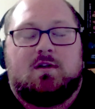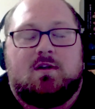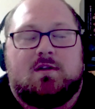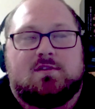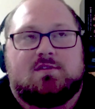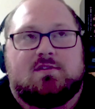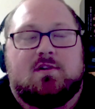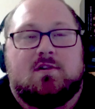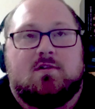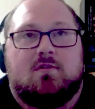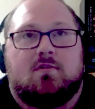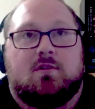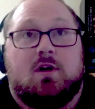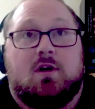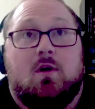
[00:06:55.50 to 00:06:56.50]
And
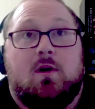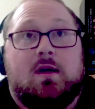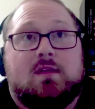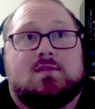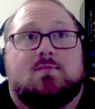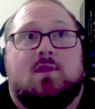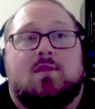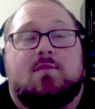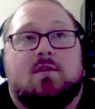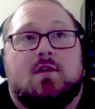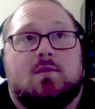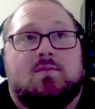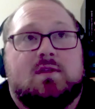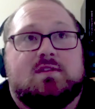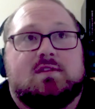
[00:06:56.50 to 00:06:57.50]
so going into my third
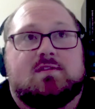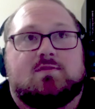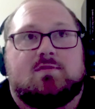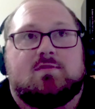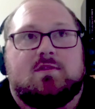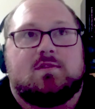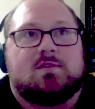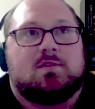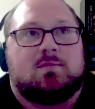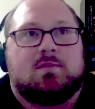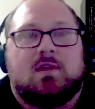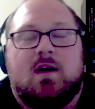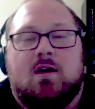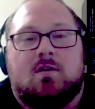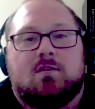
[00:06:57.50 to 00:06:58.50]
year of PT school, I was like,
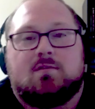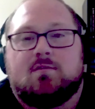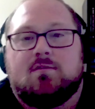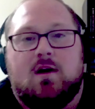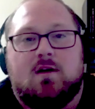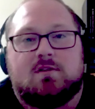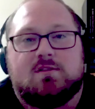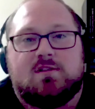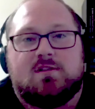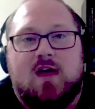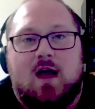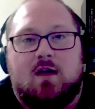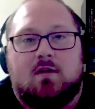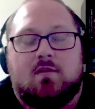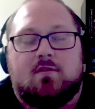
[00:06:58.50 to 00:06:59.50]
what the hell? I'll
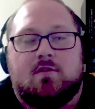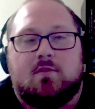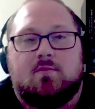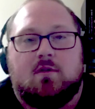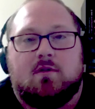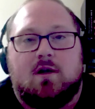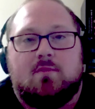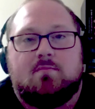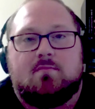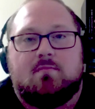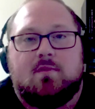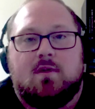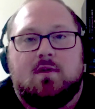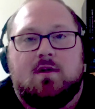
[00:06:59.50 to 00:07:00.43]
just add on a third program.